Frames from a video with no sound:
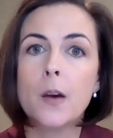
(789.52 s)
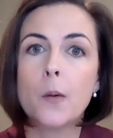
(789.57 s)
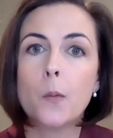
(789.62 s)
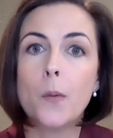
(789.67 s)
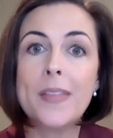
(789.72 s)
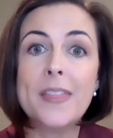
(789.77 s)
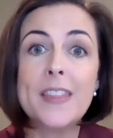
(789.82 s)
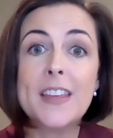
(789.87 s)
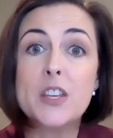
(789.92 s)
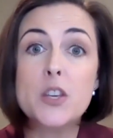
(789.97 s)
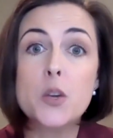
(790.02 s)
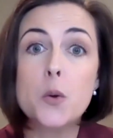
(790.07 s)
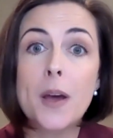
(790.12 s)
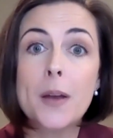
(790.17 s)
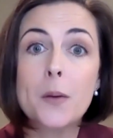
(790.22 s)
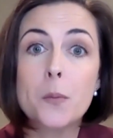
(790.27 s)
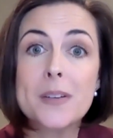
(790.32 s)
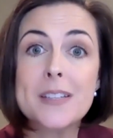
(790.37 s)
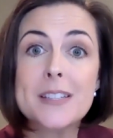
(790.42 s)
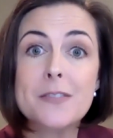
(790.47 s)
When the
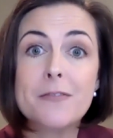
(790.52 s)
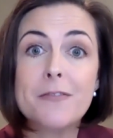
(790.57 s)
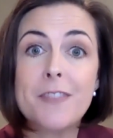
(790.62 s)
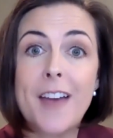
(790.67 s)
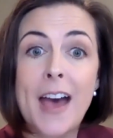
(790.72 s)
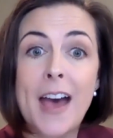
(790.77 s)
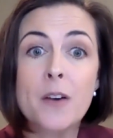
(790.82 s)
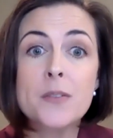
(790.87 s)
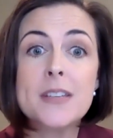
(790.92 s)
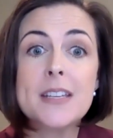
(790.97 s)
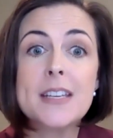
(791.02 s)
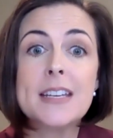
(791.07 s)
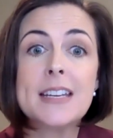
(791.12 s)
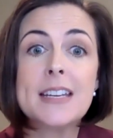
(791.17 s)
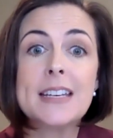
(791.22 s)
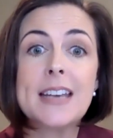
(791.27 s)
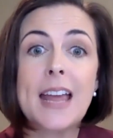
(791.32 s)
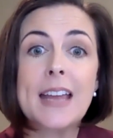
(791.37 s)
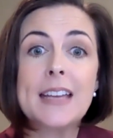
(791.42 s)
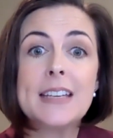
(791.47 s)
UN was founded
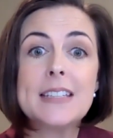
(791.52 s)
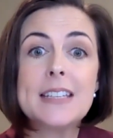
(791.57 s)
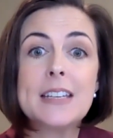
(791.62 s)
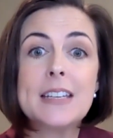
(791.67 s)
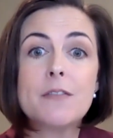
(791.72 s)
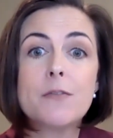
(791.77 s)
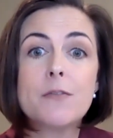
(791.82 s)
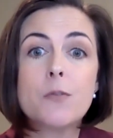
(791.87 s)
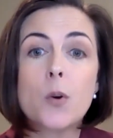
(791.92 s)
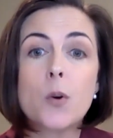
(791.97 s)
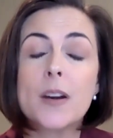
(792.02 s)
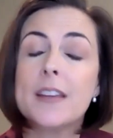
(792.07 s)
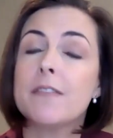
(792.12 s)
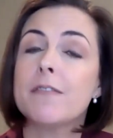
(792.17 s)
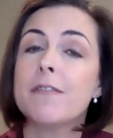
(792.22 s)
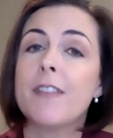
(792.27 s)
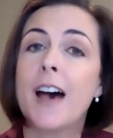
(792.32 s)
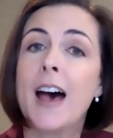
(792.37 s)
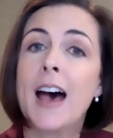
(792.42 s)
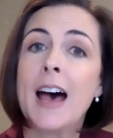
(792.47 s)
in
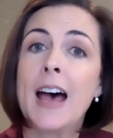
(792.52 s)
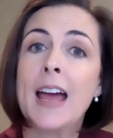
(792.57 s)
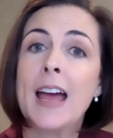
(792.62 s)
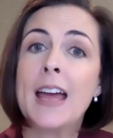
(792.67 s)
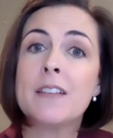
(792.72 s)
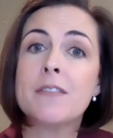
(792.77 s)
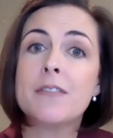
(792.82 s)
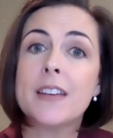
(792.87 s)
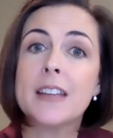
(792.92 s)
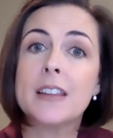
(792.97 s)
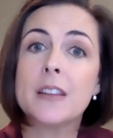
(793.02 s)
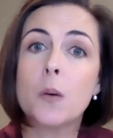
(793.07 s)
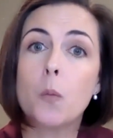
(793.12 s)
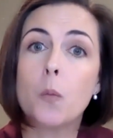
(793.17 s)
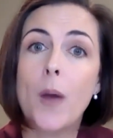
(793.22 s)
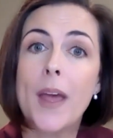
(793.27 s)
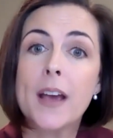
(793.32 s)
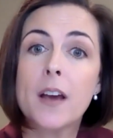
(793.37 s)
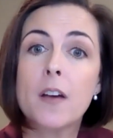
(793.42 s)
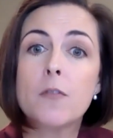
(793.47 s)
1945, in the
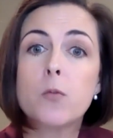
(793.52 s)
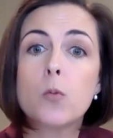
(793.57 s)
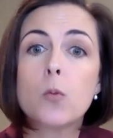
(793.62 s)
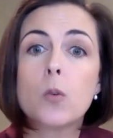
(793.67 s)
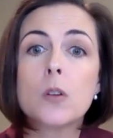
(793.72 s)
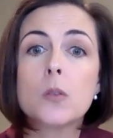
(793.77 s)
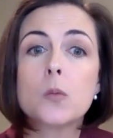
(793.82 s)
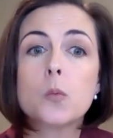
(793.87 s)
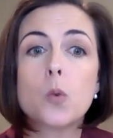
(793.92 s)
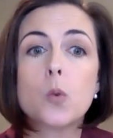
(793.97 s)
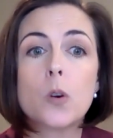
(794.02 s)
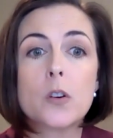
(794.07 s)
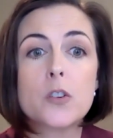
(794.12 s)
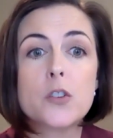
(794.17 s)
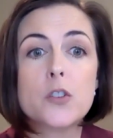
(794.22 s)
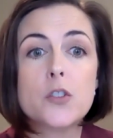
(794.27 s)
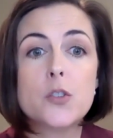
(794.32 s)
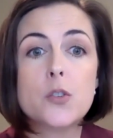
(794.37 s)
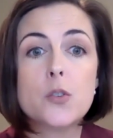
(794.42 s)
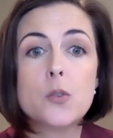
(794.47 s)
wake of World War
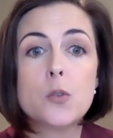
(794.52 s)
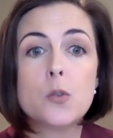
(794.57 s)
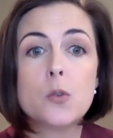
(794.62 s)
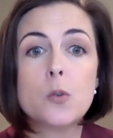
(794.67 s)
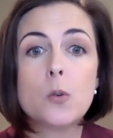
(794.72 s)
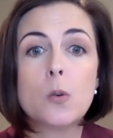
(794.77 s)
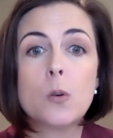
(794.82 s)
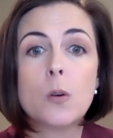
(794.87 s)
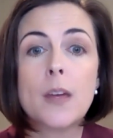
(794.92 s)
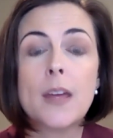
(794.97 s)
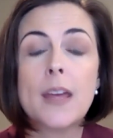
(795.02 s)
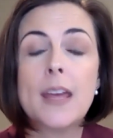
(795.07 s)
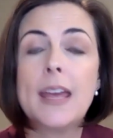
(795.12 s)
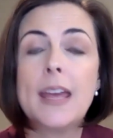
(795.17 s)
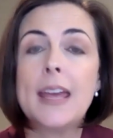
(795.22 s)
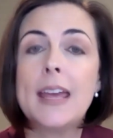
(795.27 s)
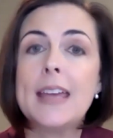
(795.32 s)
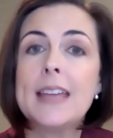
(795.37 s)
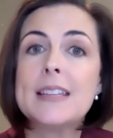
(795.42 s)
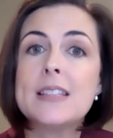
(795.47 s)
II,
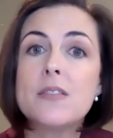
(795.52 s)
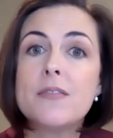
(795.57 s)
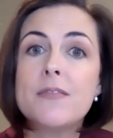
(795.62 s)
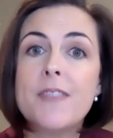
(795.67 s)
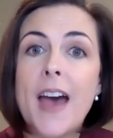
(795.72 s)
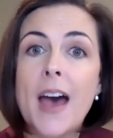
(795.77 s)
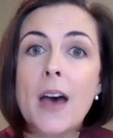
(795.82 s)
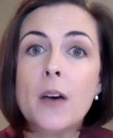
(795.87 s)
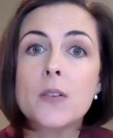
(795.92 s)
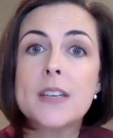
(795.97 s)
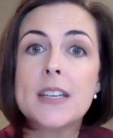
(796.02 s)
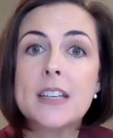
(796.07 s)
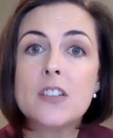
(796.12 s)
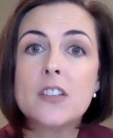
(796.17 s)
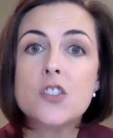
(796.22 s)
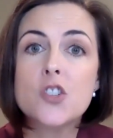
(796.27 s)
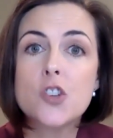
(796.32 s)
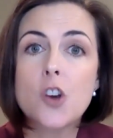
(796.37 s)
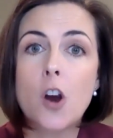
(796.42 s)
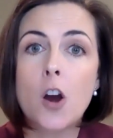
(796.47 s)
its founding
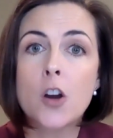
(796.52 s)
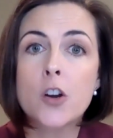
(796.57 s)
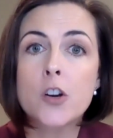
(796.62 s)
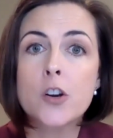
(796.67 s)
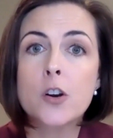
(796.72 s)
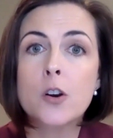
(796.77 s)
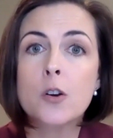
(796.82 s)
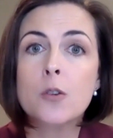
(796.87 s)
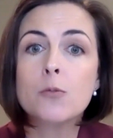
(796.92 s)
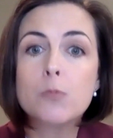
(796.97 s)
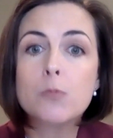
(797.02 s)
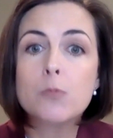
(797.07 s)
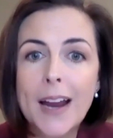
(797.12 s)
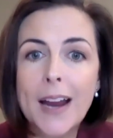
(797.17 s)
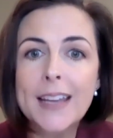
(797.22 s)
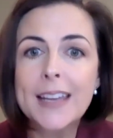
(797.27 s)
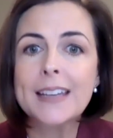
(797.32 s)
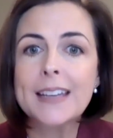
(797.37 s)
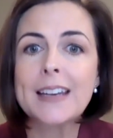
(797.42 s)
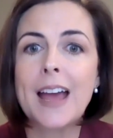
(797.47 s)
charter
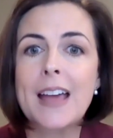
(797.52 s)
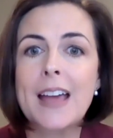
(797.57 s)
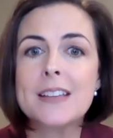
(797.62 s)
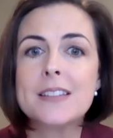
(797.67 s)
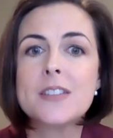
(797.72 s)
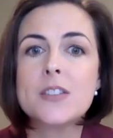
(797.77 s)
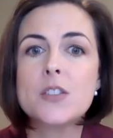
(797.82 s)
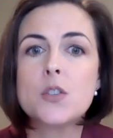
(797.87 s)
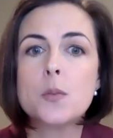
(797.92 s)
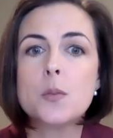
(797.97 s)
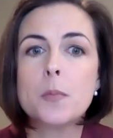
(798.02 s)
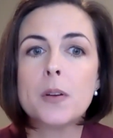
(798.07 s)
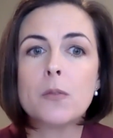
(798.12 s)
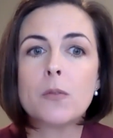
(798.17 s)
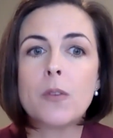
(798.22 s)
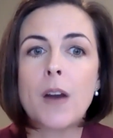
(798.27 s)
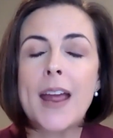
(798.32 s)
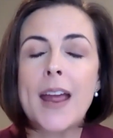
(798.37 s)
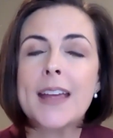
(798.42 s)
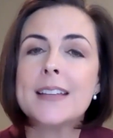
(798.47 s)
recognized human
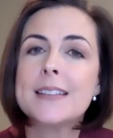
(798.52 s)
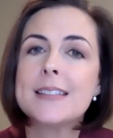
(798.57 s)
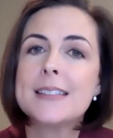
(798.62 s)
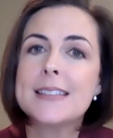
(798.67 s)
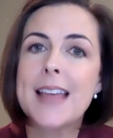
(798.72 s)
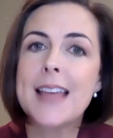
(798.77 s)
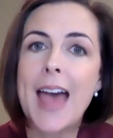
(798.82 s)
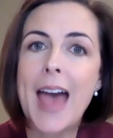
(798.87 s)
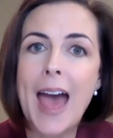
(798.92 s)
rights